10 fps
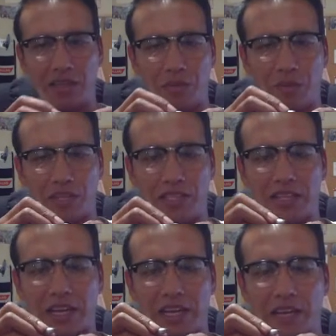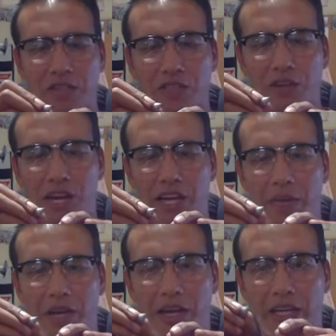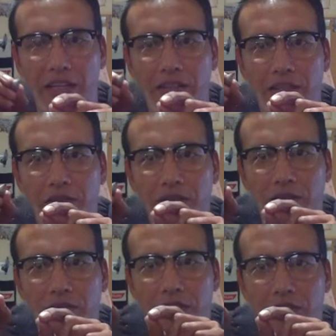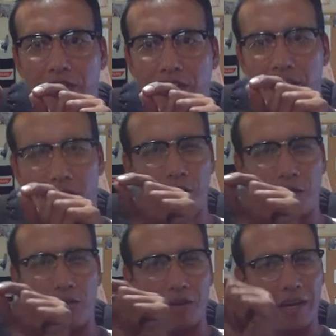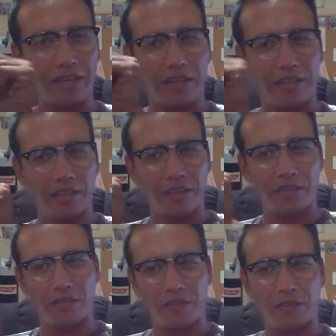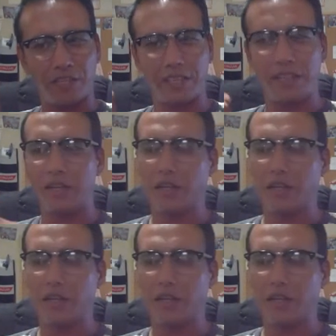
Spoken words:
But instead, if it's dragging behind, it'll kind of auto-correct and fix it.